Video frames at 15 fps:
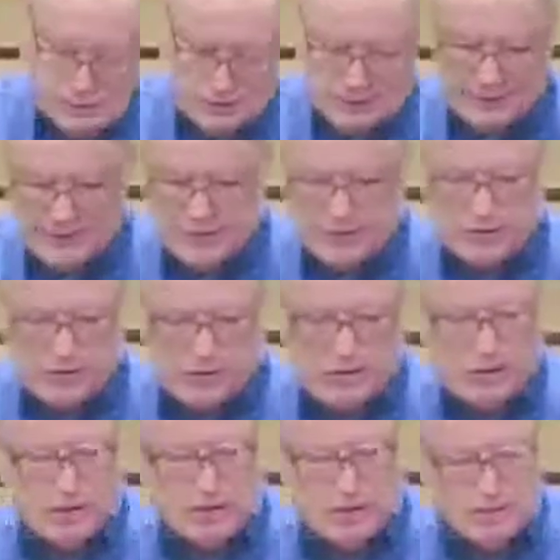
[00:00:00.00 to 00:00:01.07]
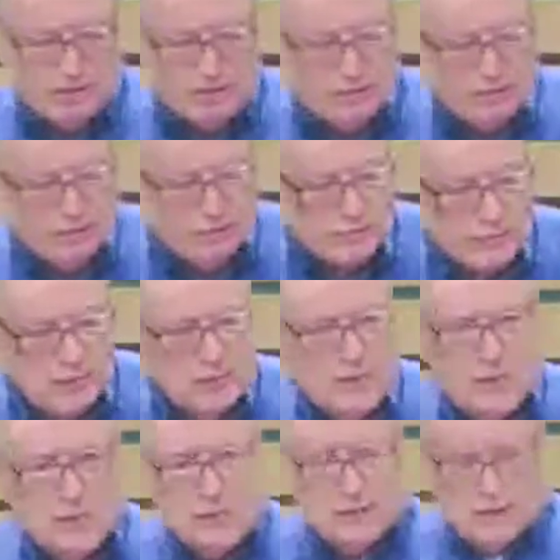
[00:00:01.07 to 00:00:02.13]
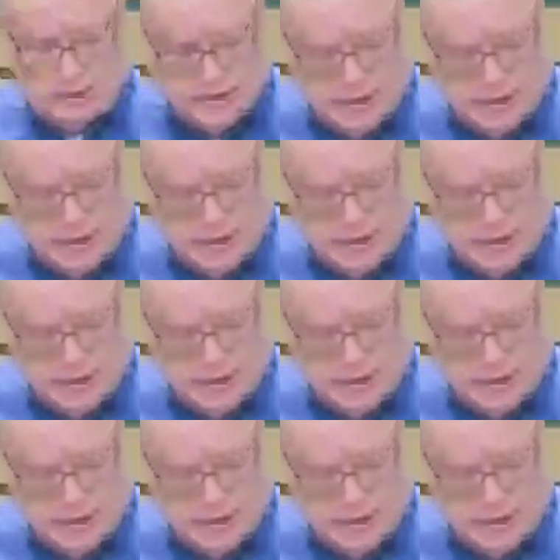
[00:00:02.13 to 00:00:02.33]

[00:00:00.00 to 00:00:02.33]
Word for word: in the discussion. Now,